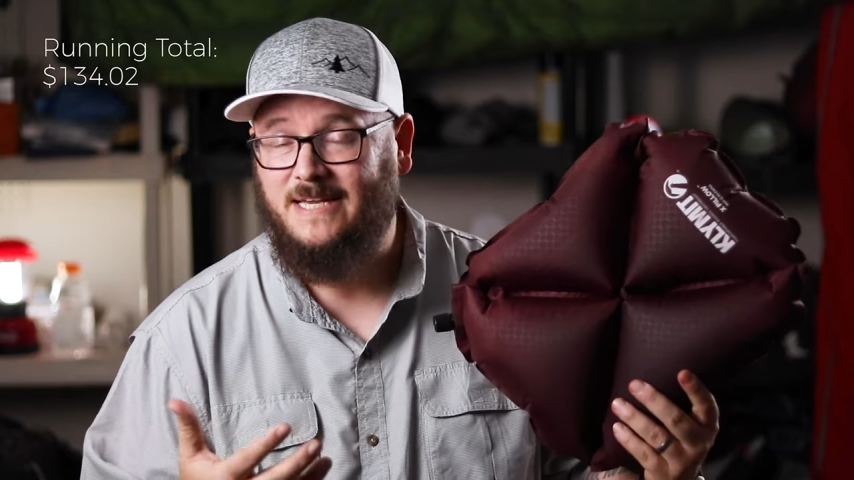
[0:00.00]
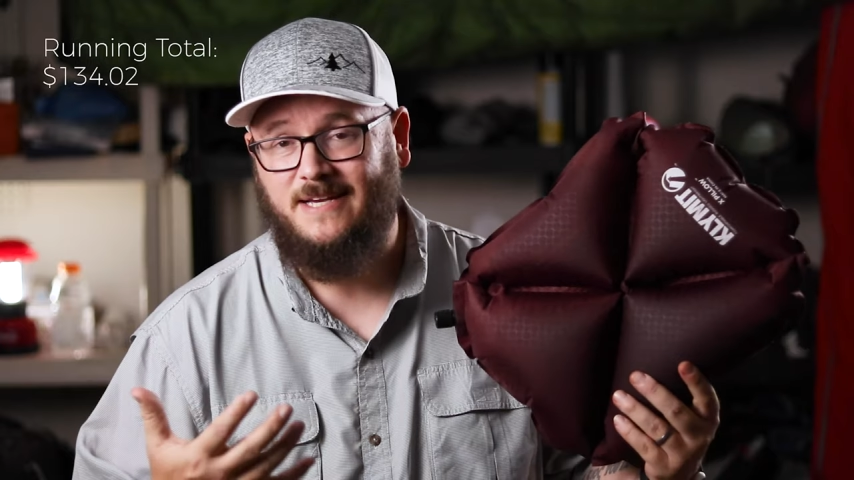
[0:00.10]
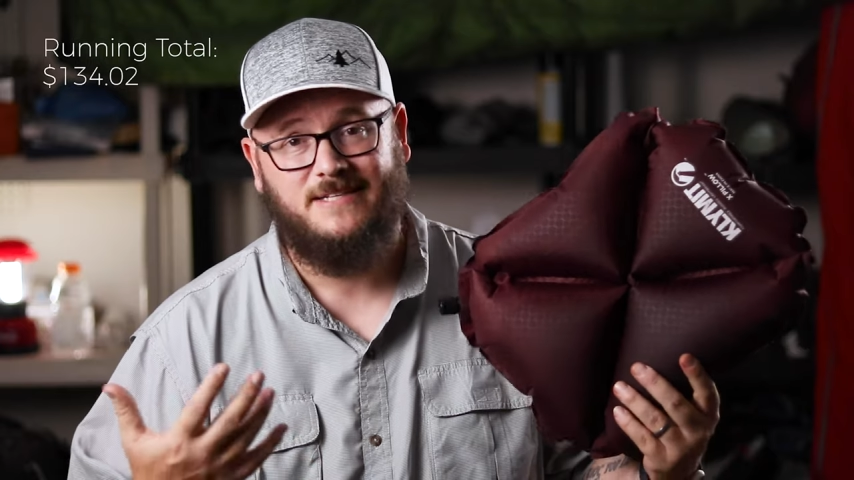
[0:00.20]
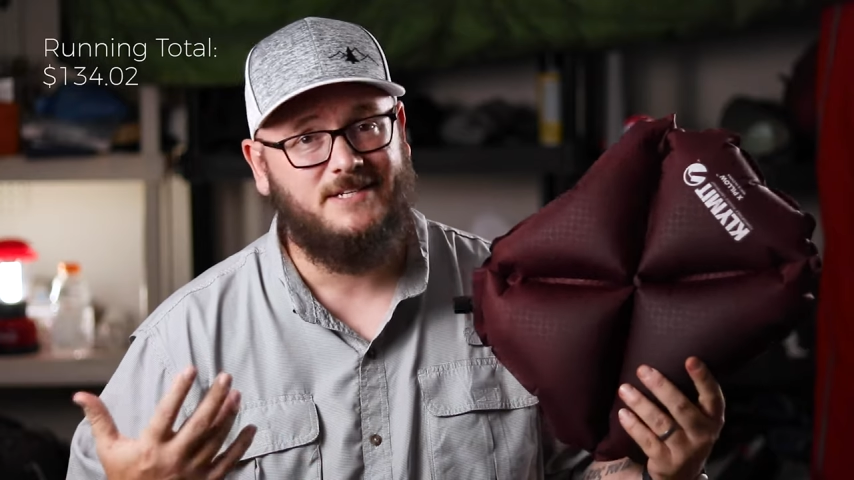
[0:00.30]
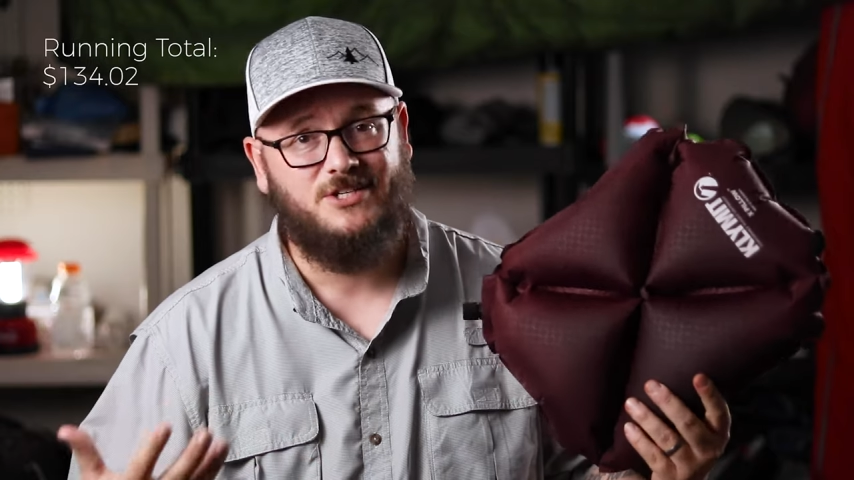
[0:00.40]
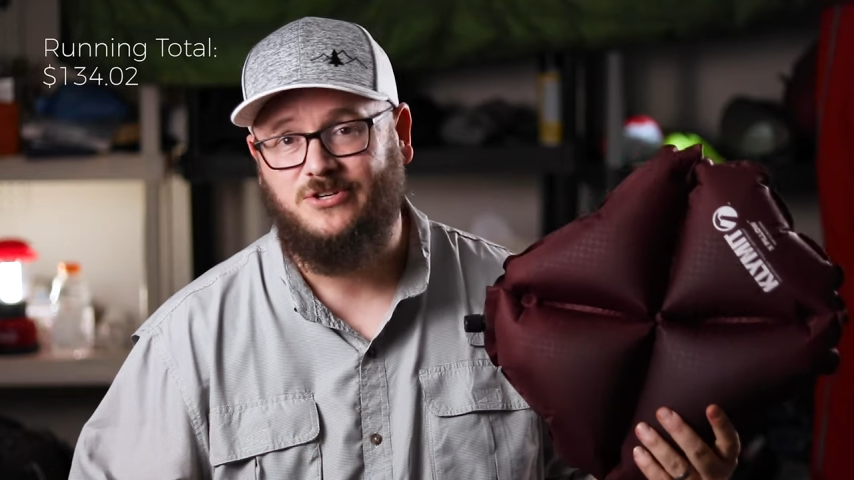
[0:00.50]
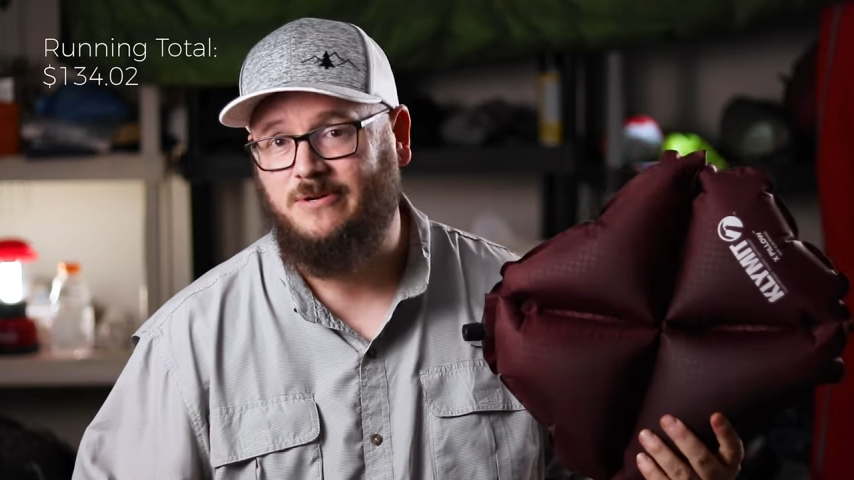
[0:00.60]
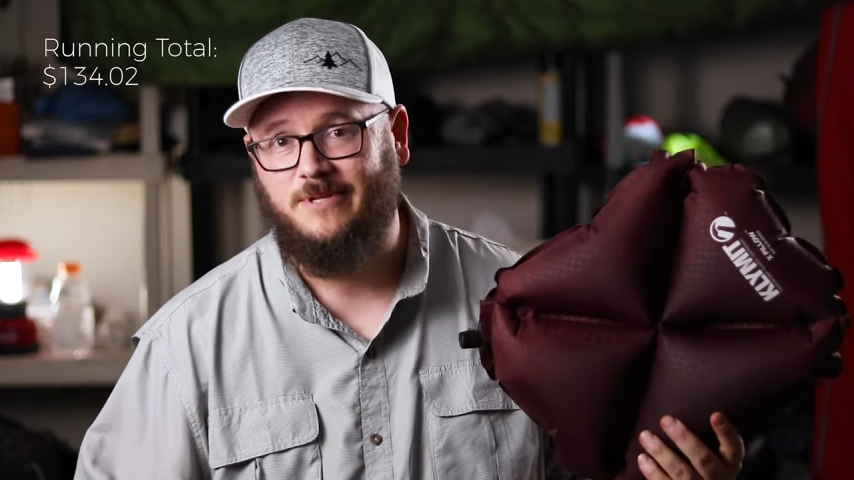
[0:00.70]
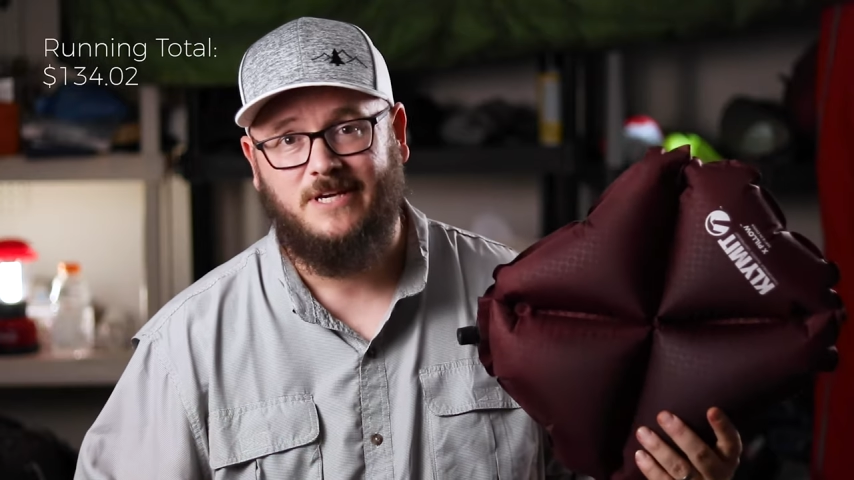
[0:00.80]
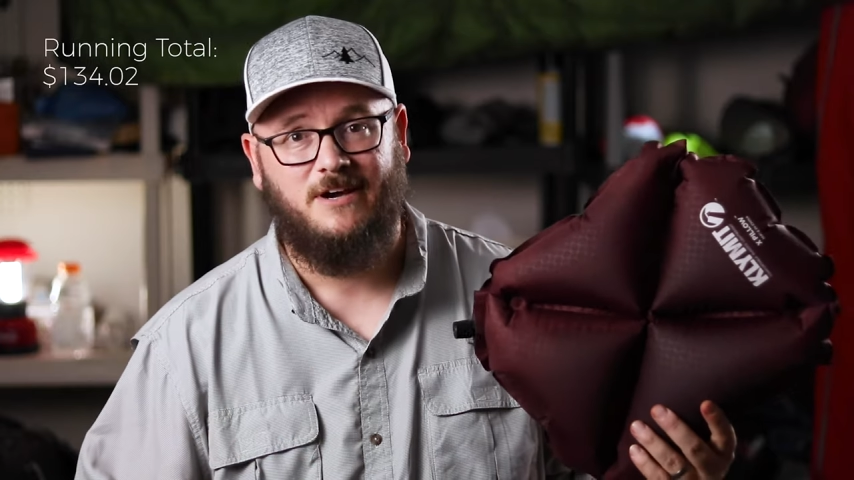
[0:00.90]
It's
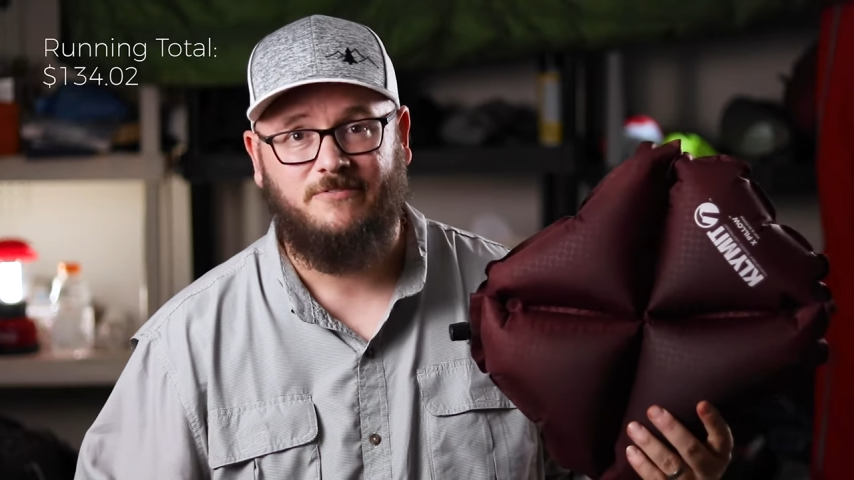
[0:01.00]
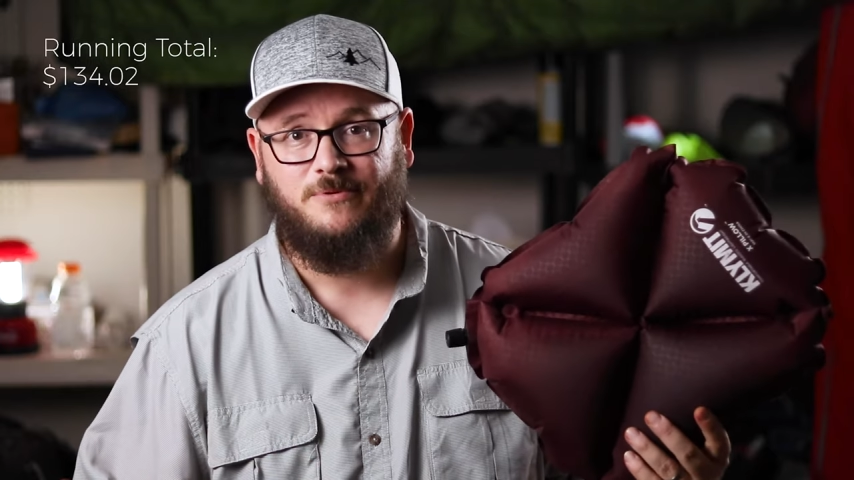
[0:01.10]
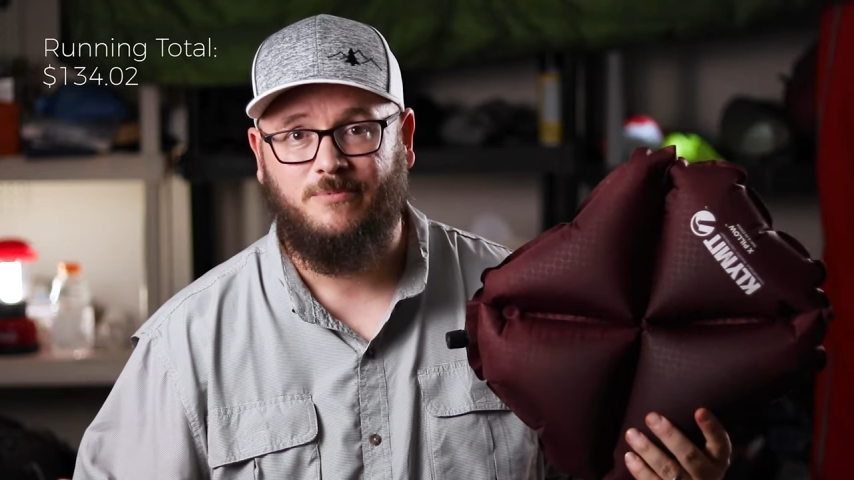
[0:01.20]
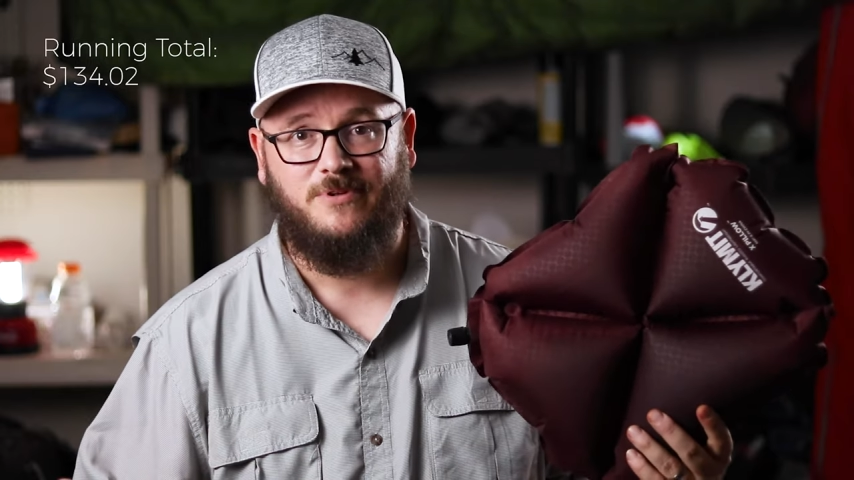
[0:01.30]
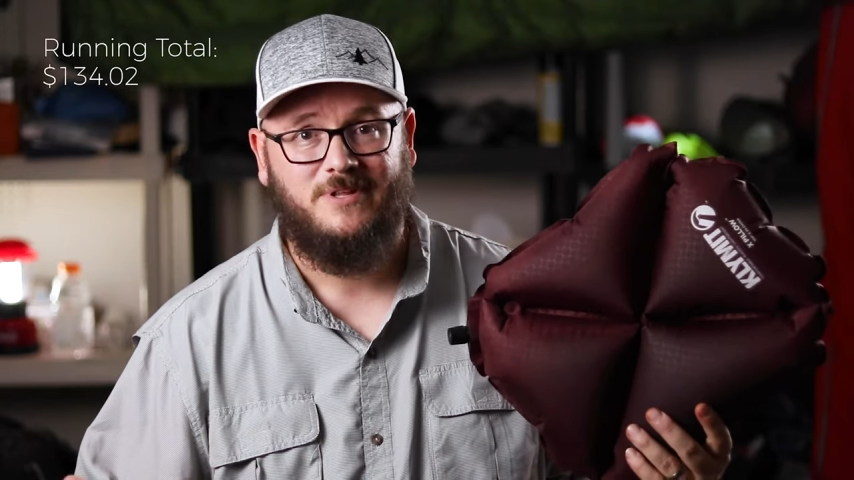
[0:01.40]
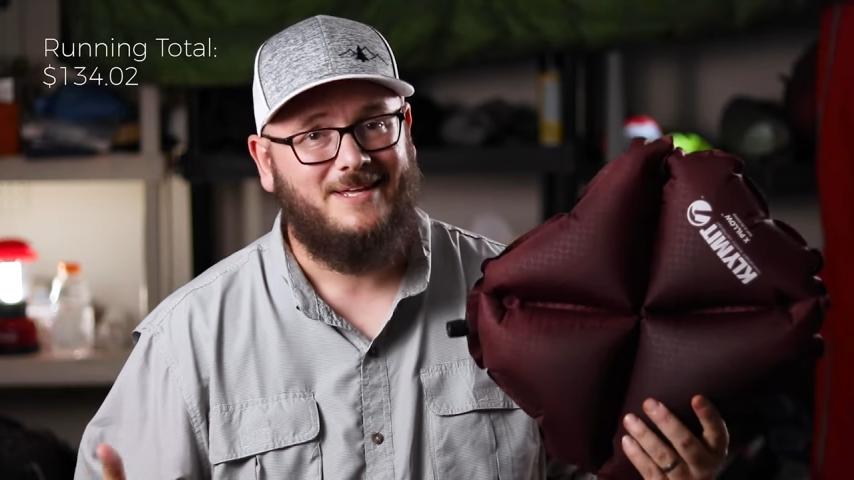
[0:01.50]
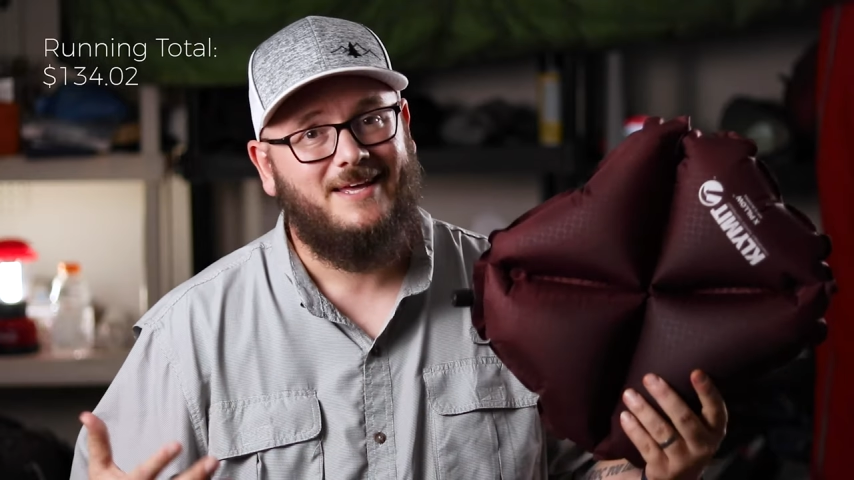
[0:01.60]
extremely comfortable.